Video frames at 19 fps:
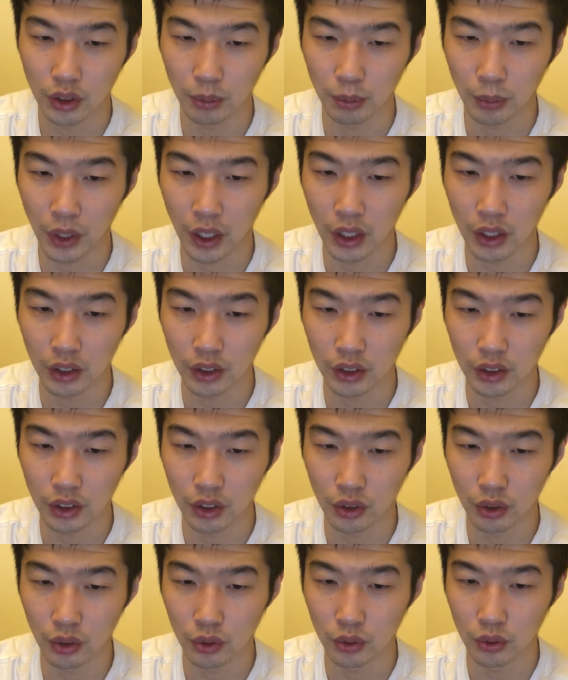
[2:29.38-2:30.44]
balancing
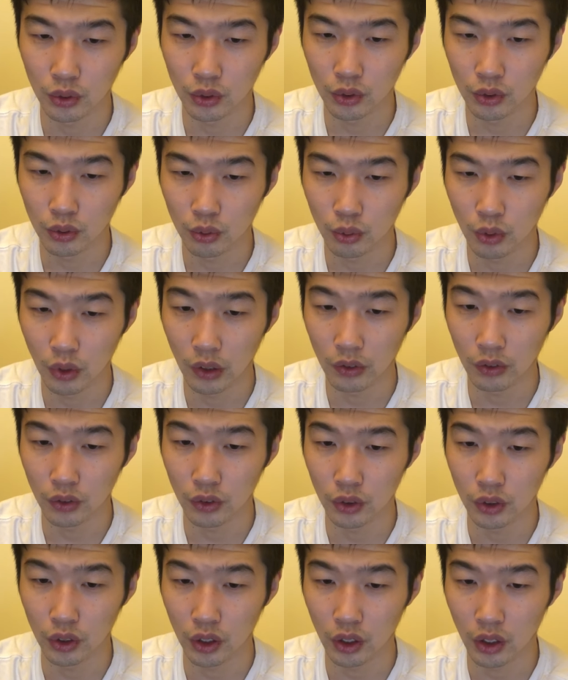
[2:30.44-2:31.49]
on one
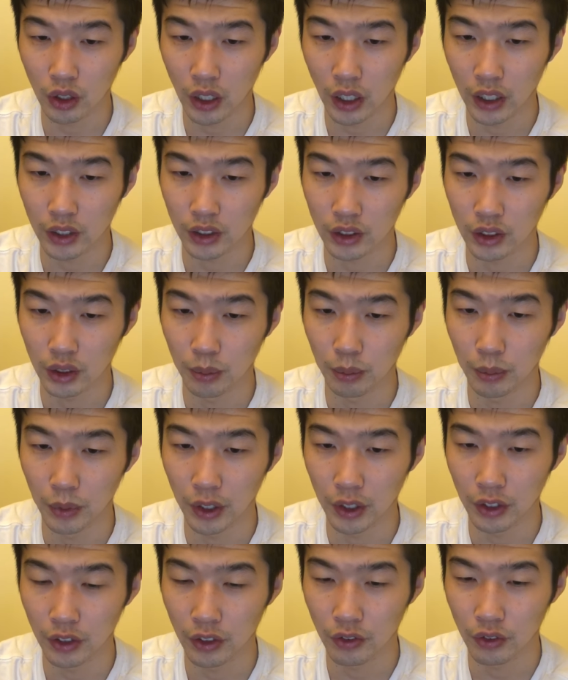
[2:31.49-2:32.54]
foot as the
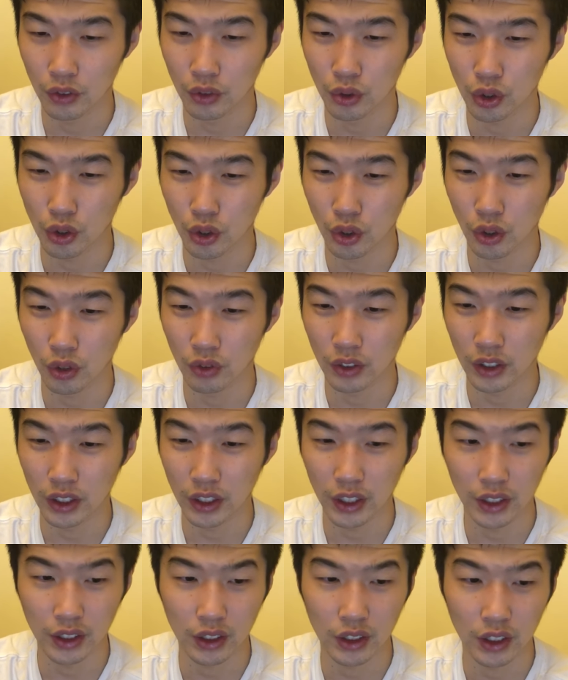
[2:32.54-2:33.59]
main feature of the
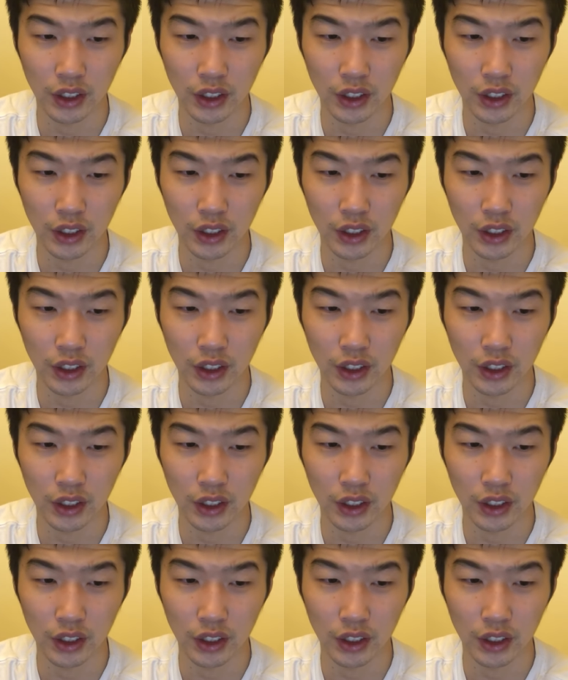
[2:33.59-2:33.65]
dance.